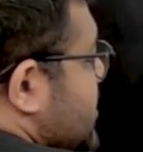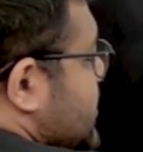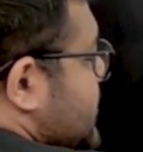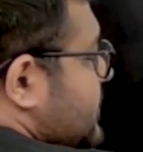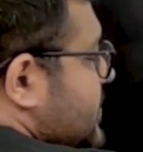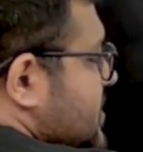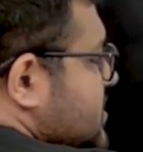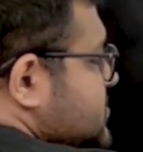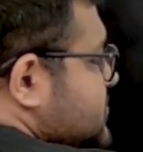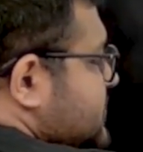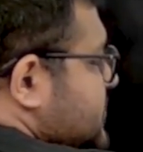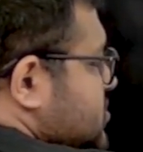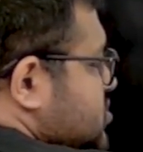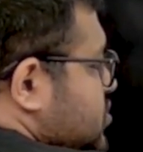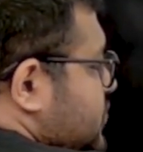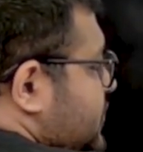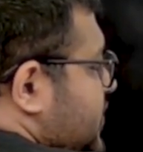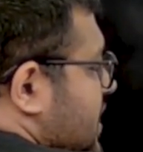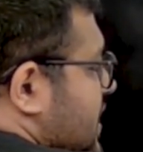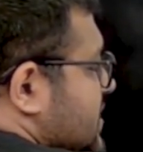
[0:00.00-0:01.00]
replace first
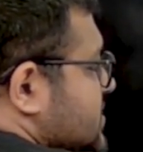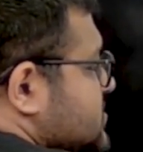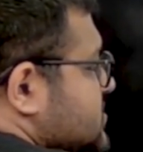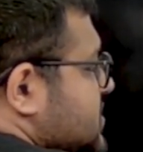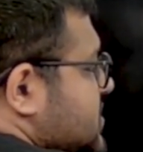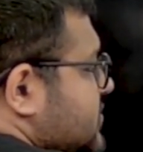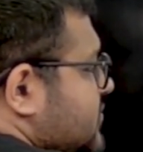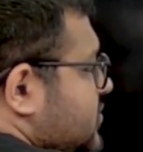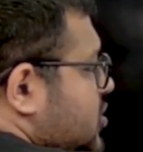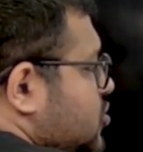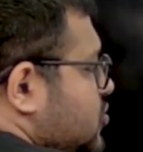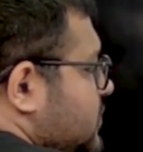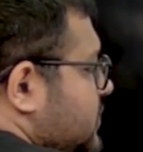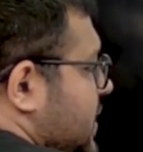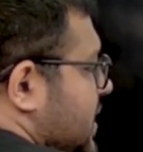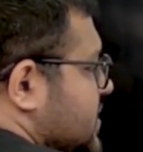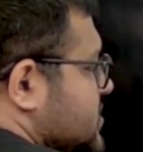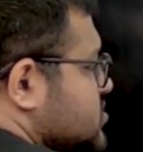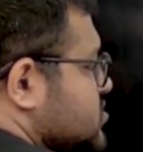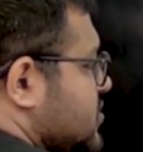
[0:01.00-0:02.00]
of all answer equal to
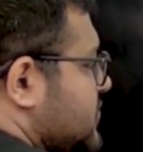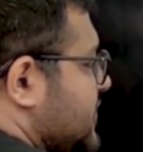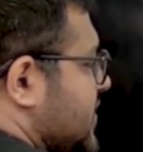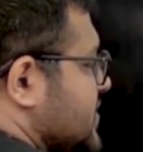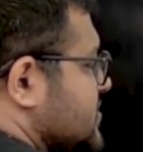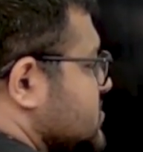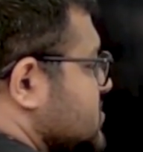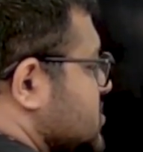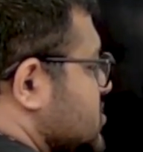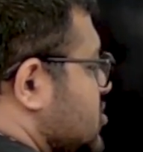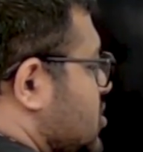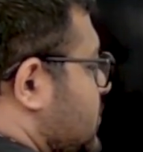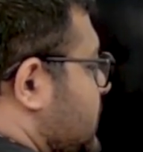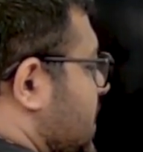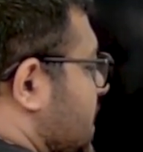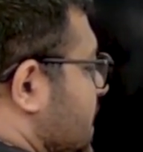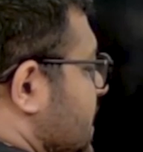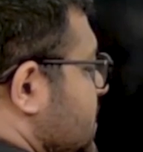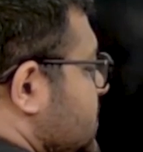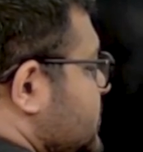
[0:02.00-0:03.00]
max of answer comma
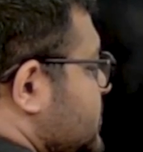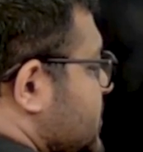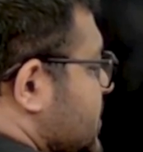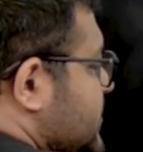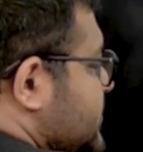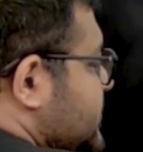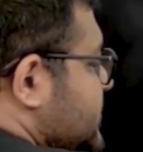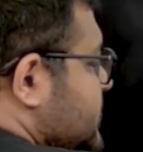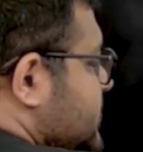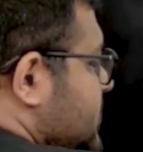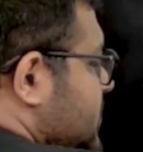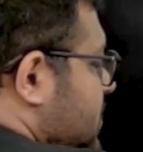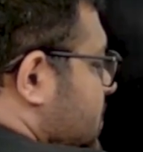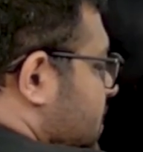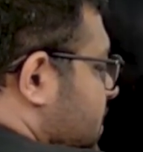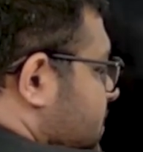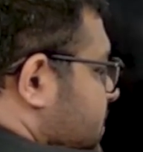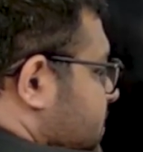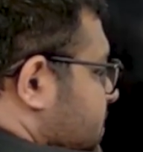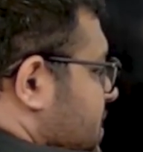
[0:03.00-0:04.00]
I, then
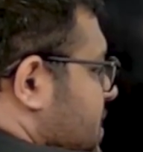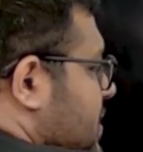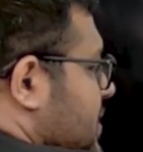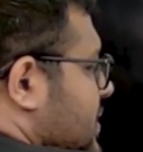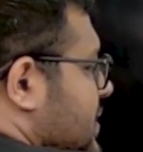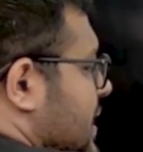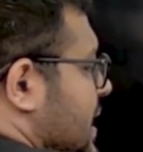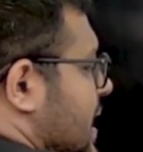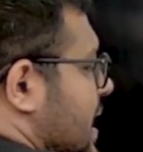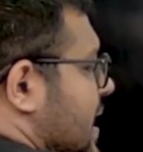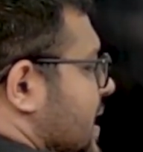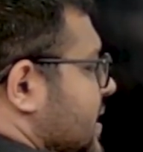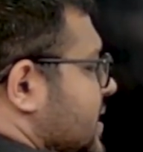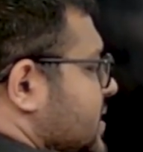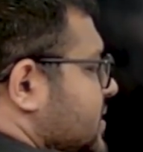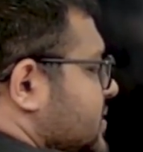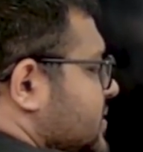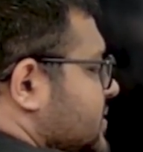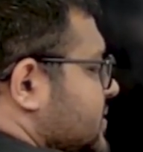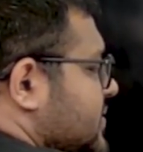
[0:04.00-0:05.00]
until
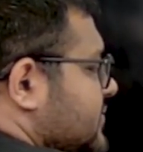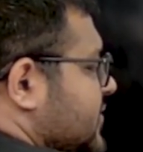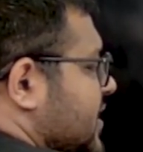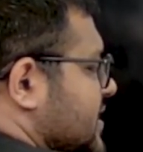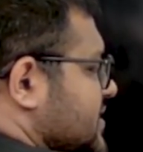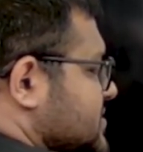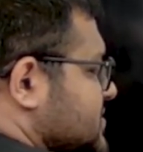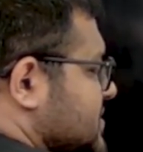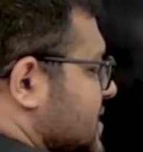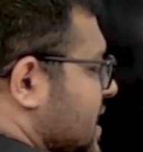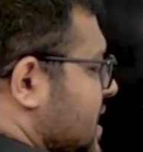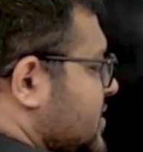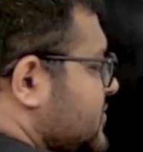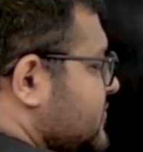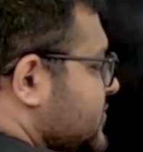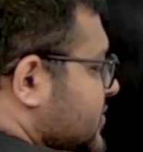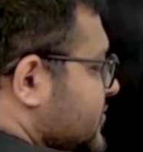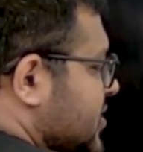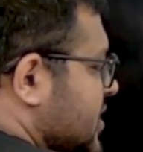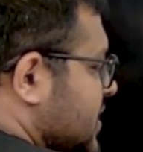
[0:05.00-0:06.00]
I divides n
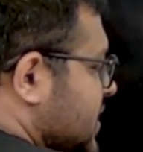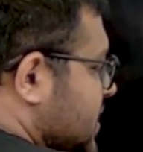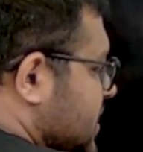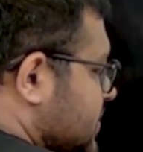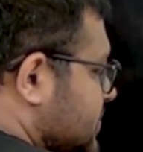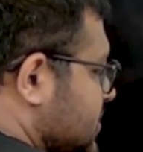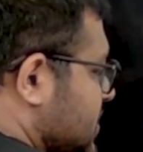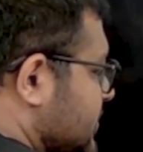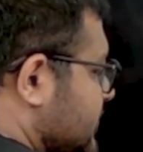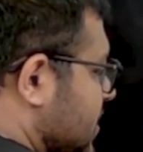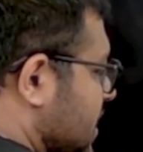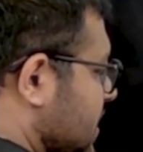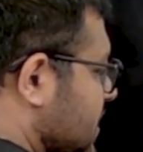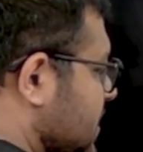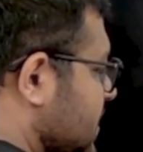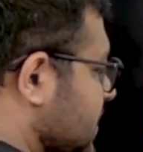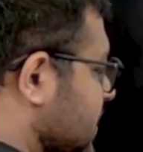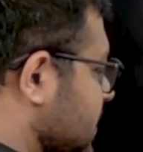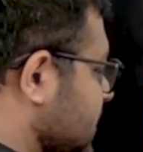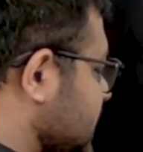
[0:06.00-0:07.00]
we will keep
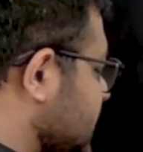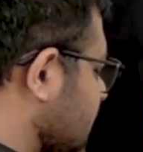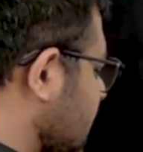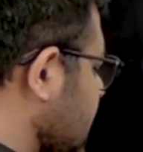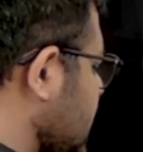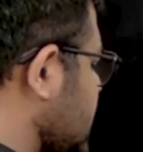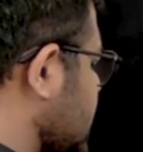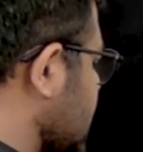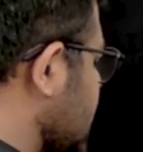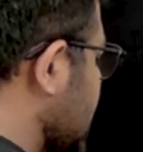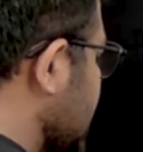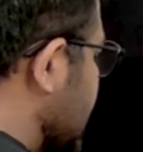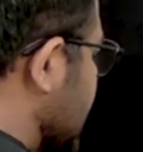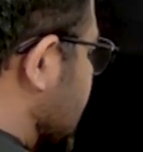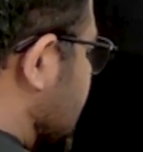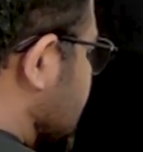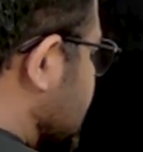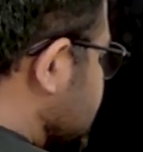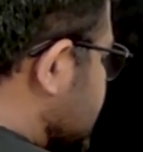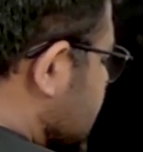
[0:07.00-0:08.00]
dividing it, right?
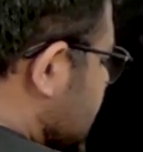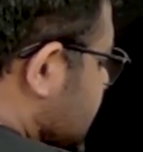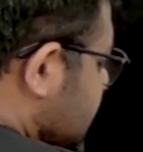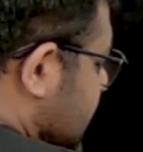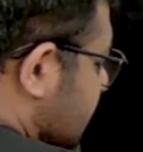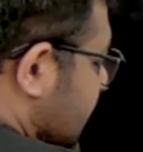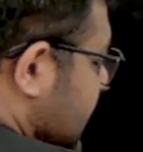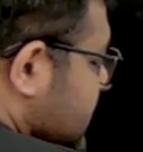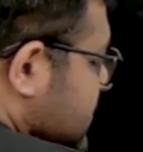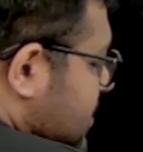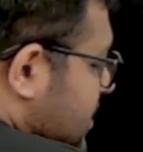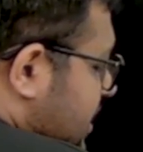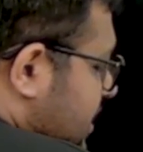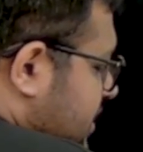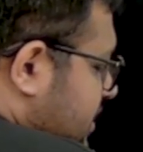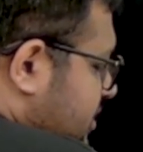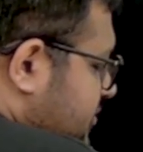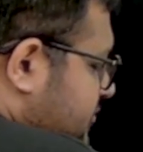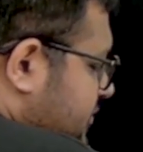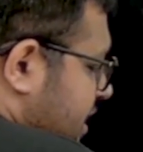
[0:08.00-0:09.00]
And then at the end,
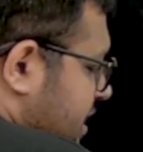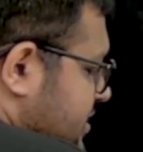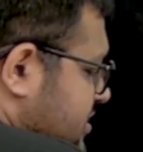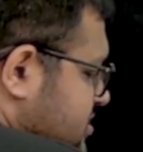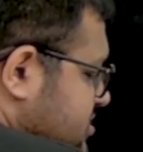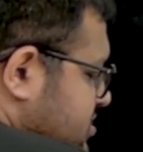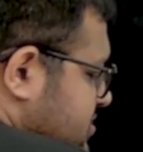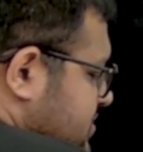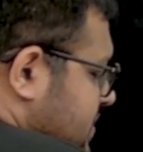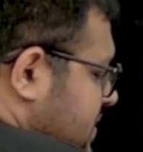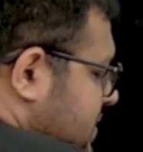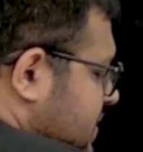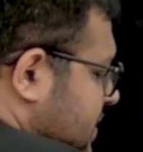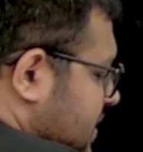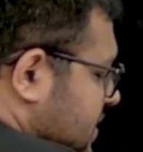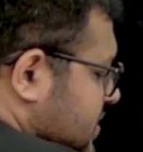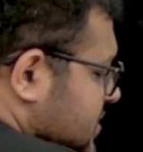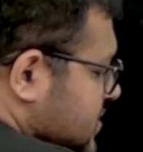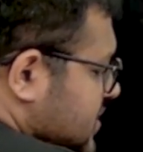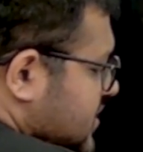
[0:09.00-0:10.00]
if n is still
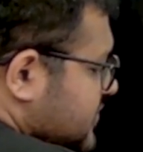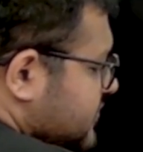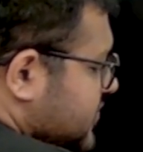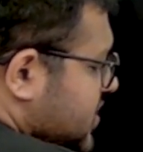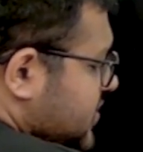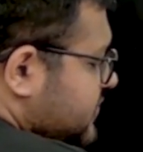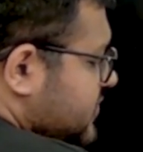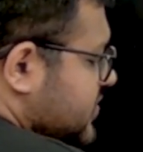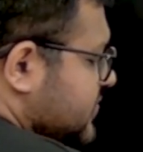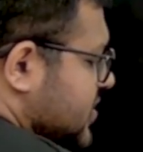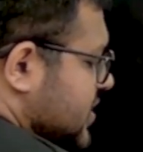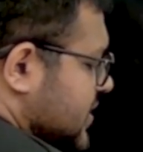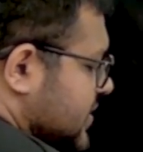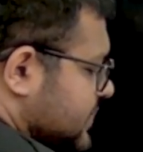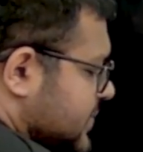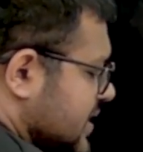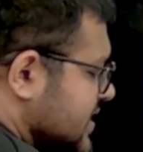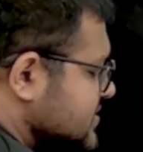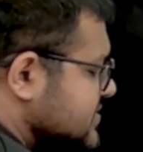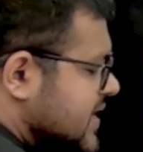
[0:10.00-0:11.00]
greater than 1, we will
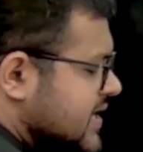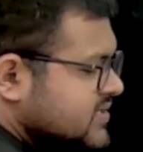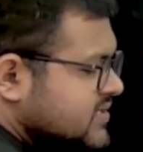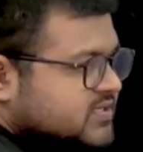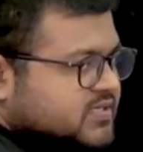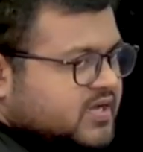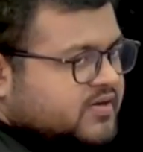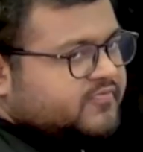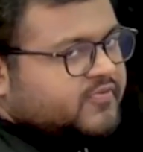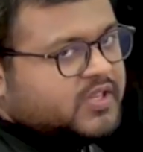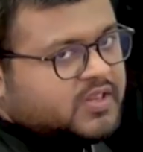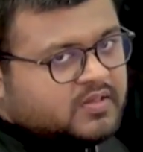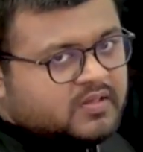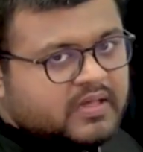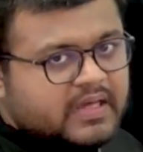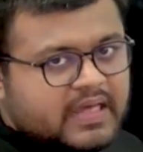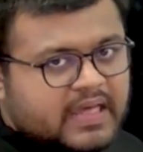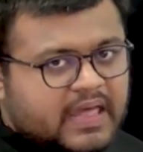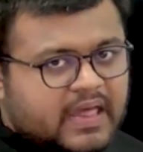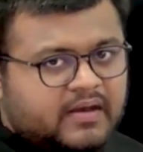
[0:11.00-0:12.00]
replace answer with
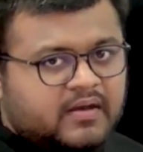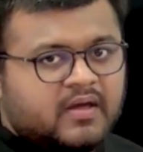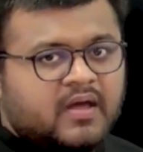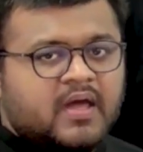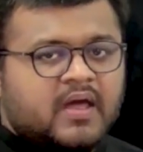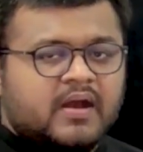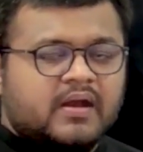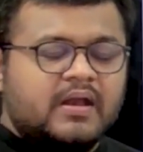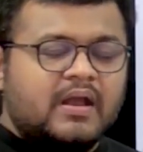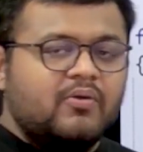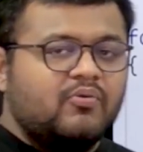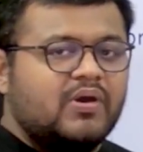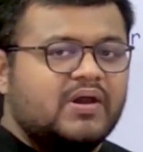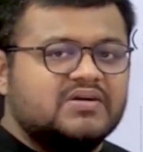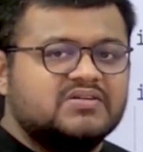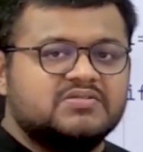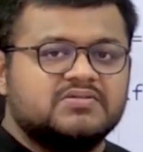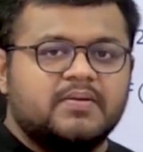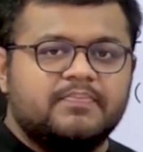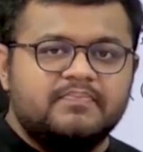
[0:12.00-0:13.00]
n. Now
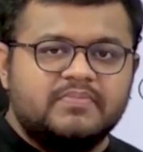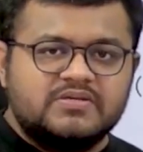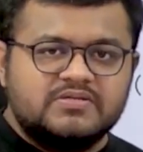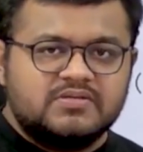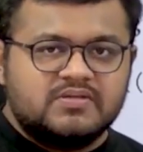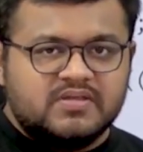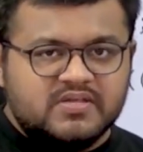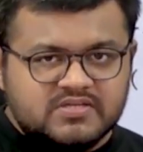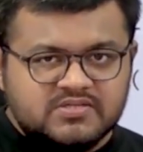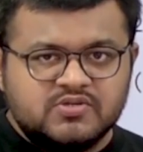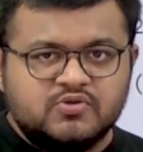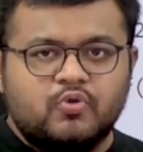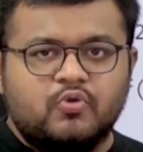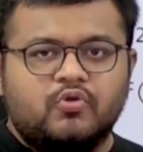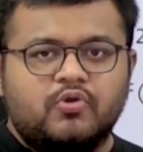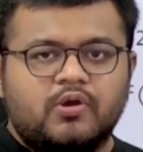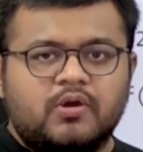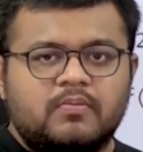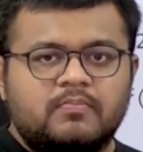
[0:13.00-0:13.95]
let's submit this code.